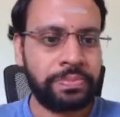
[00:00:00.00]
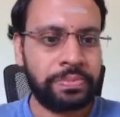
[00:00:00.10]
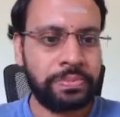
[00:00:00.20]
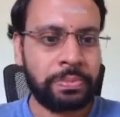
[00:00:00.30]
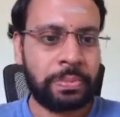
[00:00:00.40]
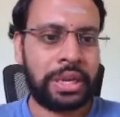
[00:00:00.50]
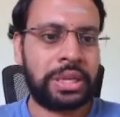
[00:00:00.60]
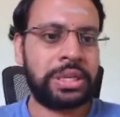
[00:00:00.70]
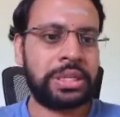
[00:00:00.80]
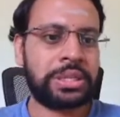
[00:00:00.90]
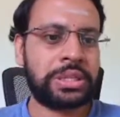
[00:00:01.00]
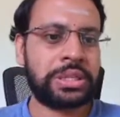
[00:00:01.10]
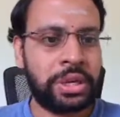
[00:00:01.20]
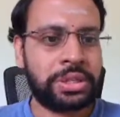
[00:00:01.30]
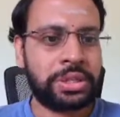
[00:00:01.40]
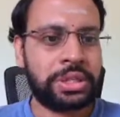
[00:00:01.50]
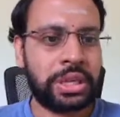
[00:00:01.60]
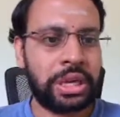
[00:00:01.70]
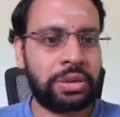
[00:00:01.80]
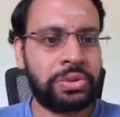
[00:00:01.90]
minus, since I
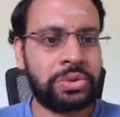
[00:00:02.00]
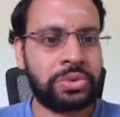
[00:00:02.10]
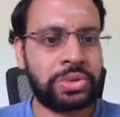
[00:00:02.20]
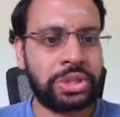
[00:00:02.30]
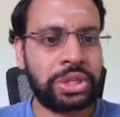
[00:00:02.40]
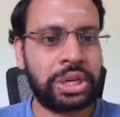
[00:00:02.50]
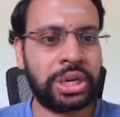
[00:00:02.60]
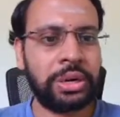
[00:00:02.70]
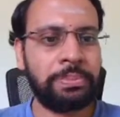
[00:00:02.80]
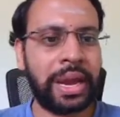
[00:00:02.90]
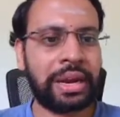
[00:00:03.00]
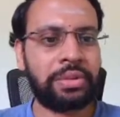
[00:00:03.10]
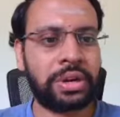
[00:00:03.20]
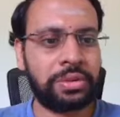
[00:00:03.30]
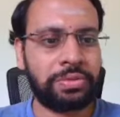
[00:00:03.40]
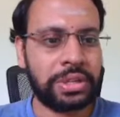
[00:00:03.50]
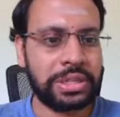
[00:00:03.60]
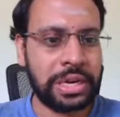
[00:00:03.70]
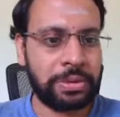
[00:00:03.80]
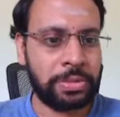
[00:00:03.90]
have used here backward difference,
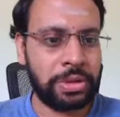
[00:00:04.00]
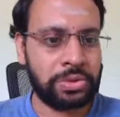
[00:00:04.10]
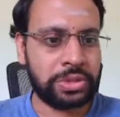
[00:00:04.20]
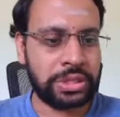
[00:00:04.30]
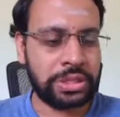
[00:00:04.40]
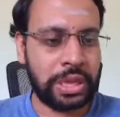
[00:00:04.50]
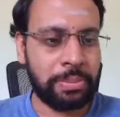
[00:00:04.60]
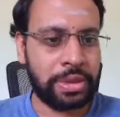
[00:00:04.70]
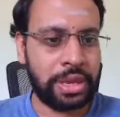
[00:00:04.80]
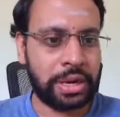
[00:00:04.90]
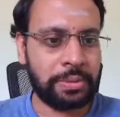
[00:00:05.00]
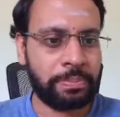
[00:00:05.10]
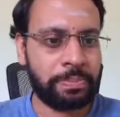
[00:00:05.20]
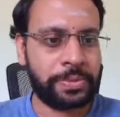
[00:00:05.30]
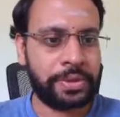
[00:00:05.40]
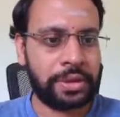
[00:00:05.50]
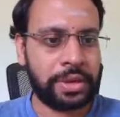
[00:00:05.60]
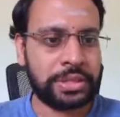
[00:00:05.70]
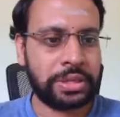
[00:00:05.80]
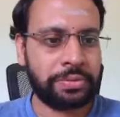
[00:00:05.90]
let me use the same here,
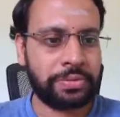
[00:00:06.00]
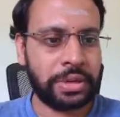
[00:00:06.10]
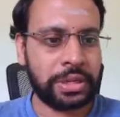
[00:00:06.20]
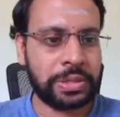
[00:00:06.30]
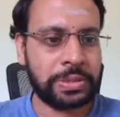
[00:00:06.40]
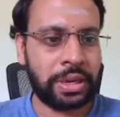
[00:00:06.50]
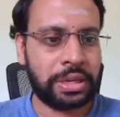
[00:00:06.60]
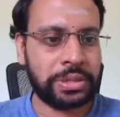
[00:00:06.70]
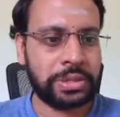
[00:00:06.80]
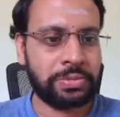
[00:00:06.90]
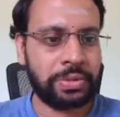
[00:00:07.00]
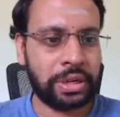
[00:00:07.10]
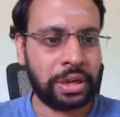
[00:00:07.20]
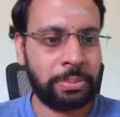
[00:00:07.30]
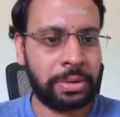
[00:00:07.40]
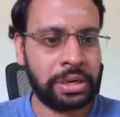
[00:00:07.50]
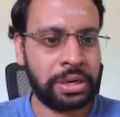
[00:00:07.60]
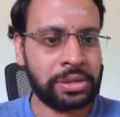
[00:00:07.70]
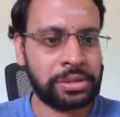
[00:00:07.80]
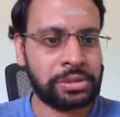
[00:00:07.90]
x of x minus 1 comma
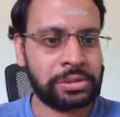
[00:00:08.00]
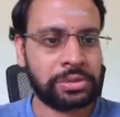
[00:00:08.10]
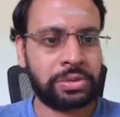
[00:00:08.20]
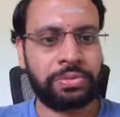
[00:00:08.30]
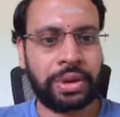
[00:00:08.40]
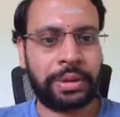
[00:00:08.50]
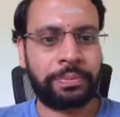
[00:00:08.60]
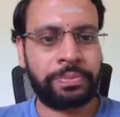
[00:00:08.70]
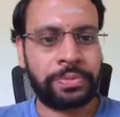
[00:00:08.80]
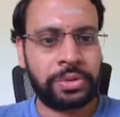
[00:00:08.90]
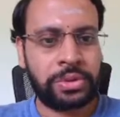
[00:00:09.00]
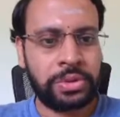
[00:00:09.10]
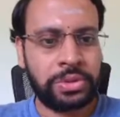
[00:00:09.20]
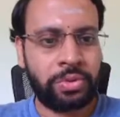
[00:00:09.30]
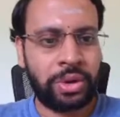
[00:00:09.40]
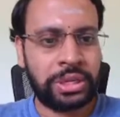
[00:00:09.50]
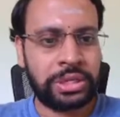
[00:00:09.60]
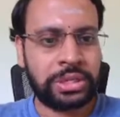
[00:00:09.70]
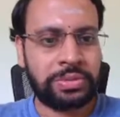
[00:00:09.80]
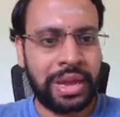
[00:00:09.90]
y. So what is
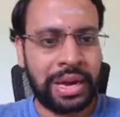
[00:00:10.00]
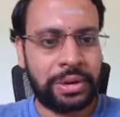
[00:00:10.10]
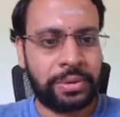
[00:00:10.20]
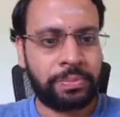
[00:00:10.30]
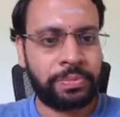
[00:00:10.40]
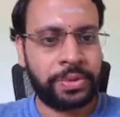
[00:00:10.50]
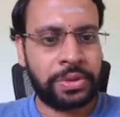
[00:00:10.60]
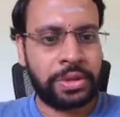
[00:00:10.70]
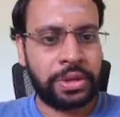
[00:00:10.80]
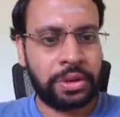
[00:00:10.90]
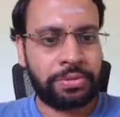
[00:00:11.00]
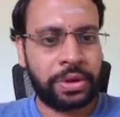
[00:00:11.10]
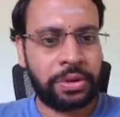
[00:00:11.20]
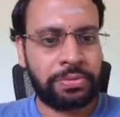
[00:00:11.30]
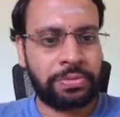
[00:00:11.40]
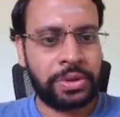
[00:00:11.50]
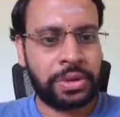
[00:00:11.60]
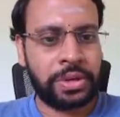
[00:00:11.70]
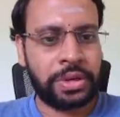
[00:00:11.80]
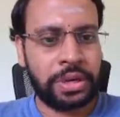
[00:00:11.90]
this value? F of
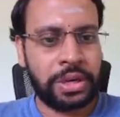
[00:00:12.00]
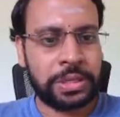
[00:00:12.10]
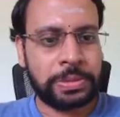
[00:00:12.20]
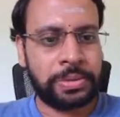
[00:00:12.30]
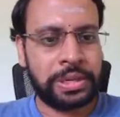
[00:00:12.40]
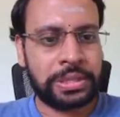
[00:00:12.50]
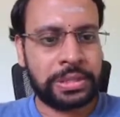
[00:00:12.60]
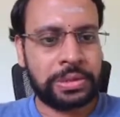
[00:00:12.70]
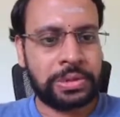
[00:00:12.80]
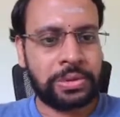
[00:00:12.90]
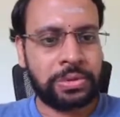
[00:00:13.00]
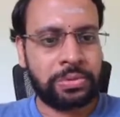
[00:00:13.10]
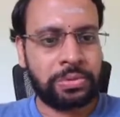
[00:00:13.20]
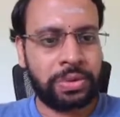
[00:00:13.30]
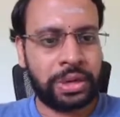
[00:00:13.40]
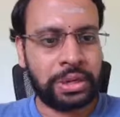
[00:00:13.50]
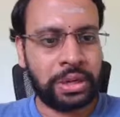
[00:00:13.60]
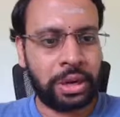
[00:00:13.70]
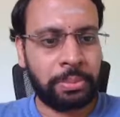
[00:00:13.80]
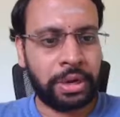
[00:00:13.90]
x plus 1
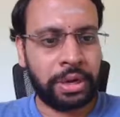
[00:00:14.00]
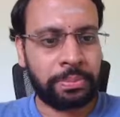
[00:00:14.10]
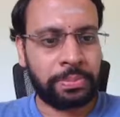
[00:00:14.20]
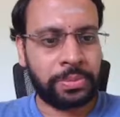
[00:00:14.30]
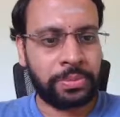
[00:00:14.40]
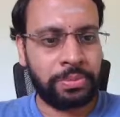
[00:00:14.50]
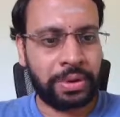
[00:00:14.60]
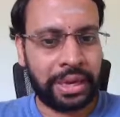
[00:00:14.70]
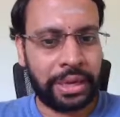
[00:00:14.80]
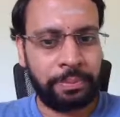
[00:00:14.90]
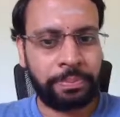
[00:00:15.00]
comma y